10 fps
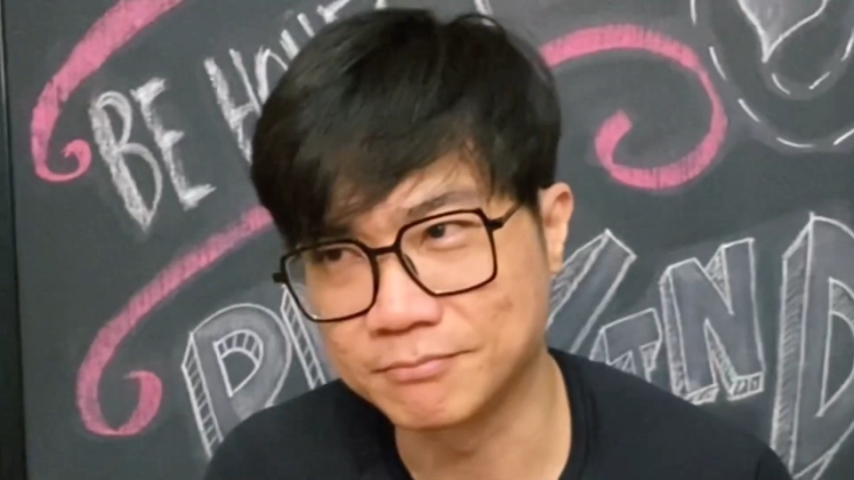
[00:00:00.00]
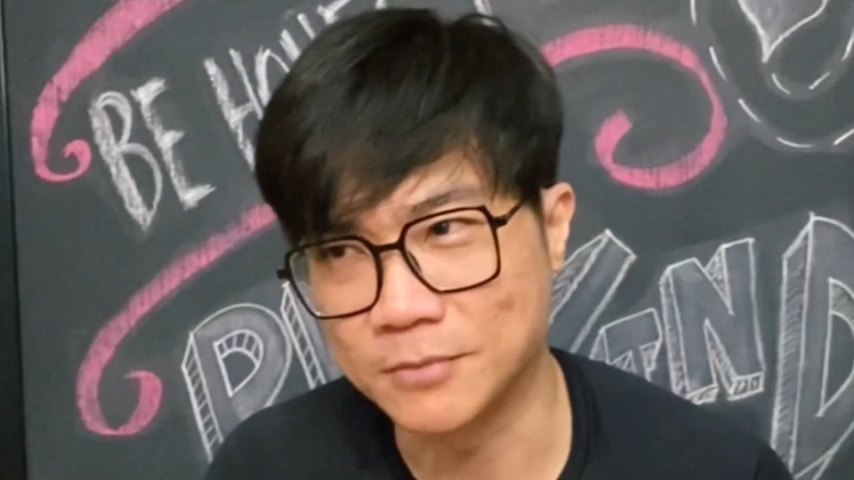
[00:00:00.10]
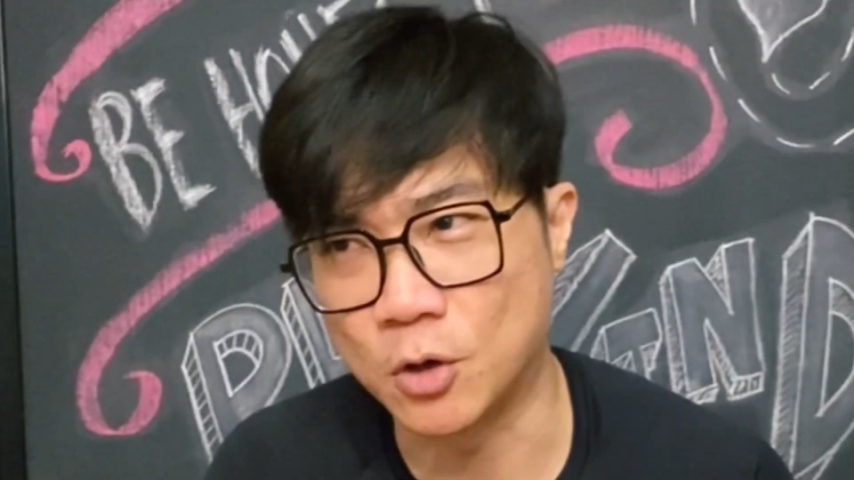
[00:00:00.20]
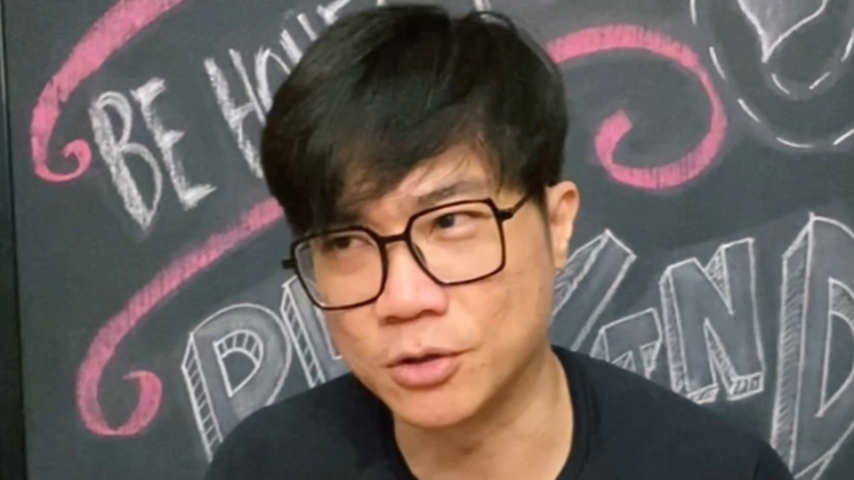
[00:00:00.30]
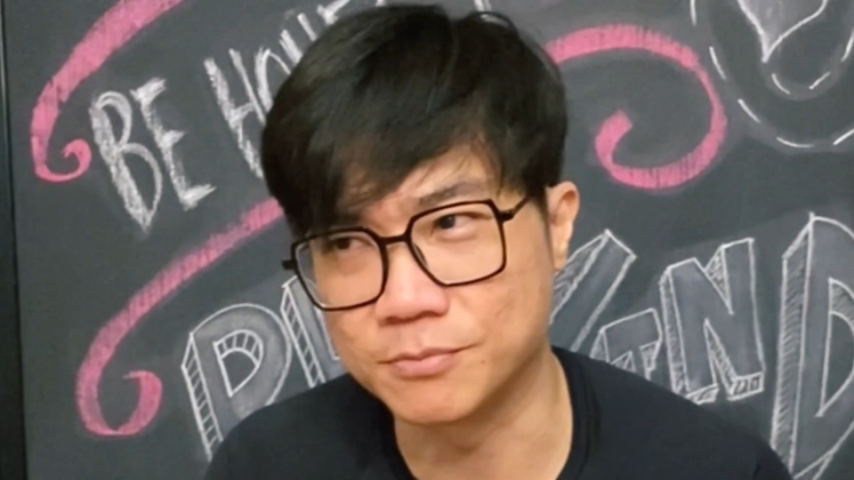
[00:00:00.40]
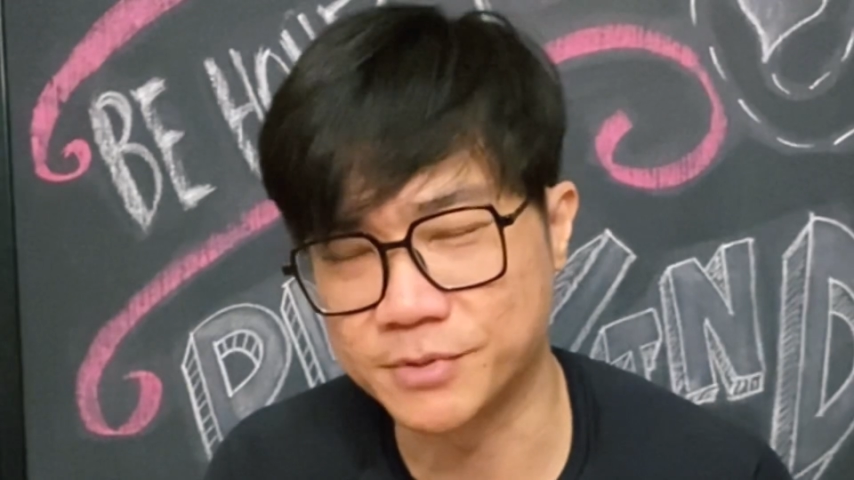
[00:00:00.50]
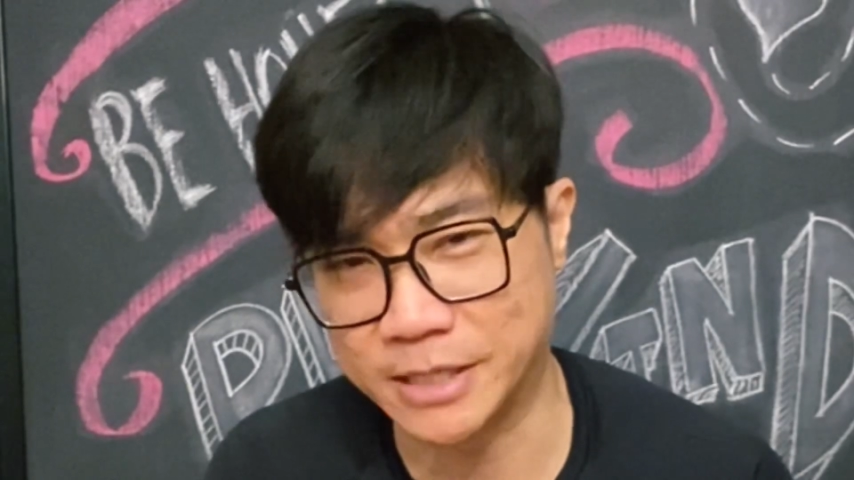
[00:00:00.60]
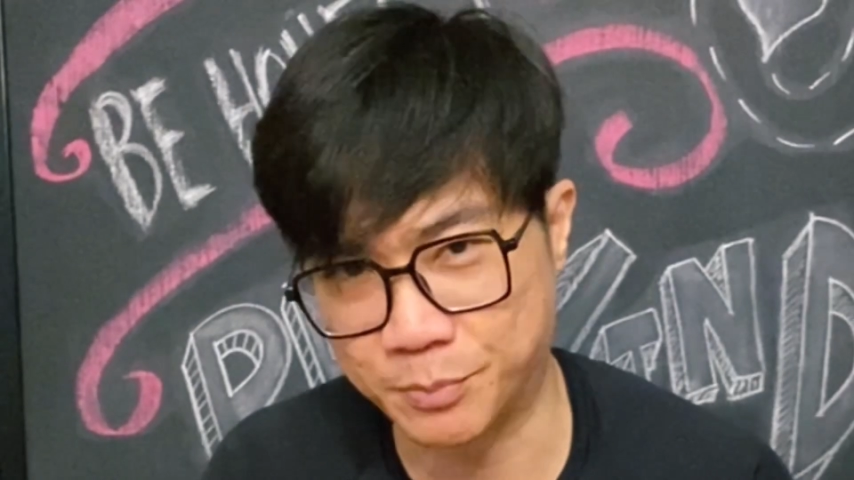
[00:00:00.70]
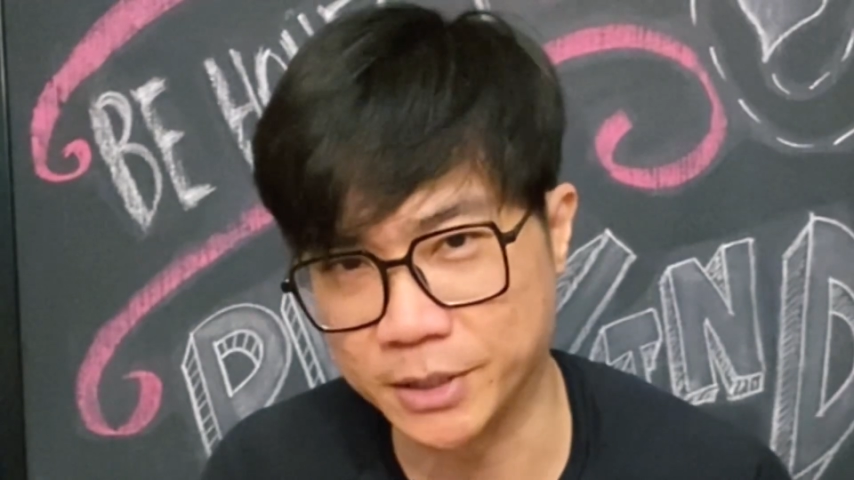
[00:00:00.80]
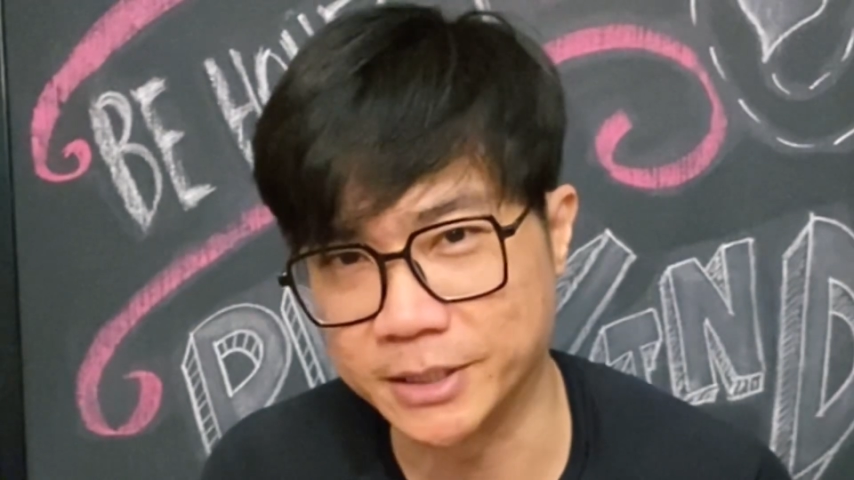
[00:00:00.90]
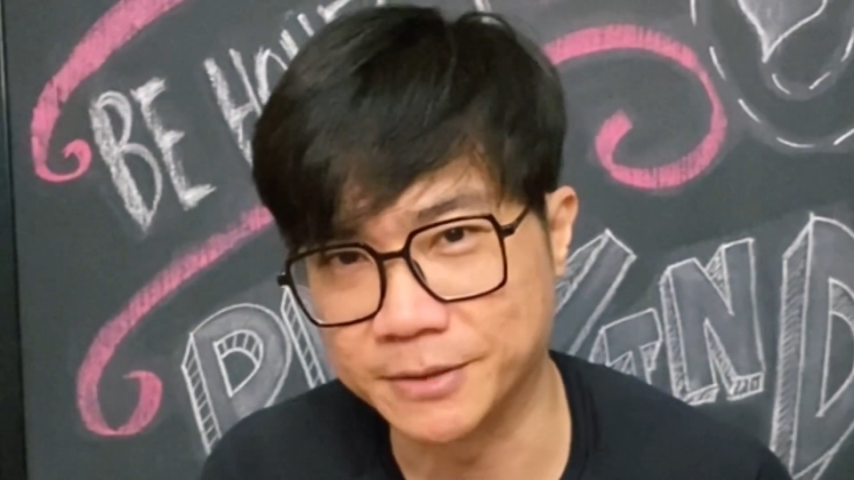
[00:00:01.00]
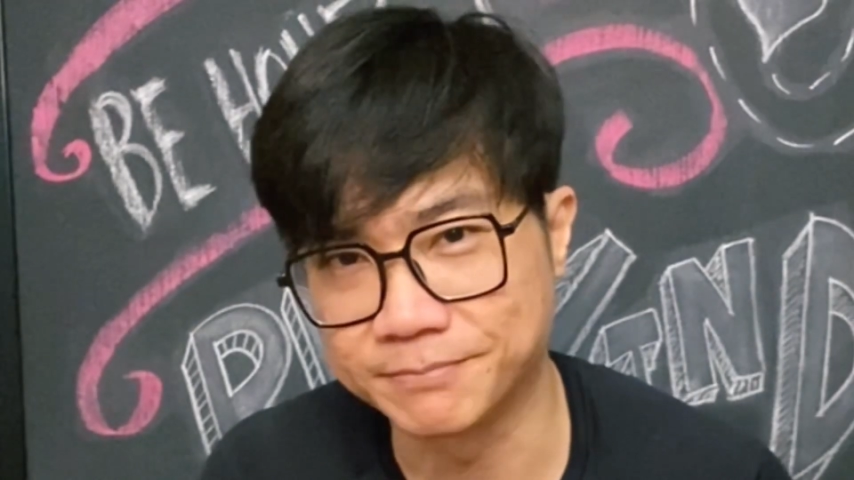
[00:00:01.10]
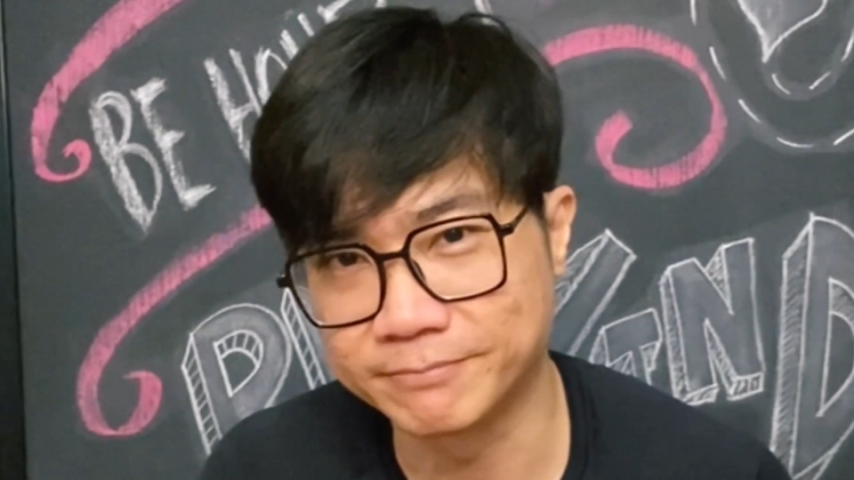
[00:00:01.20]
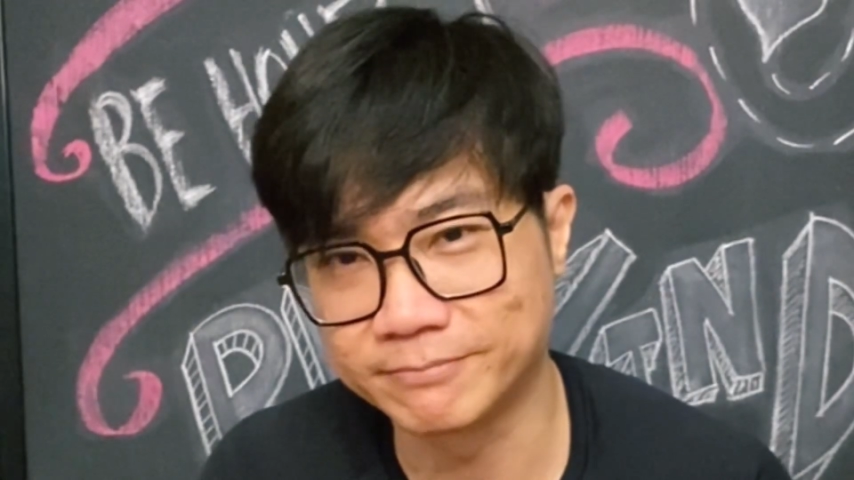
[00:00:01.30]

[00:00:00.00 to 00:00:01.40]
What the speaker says: or separately.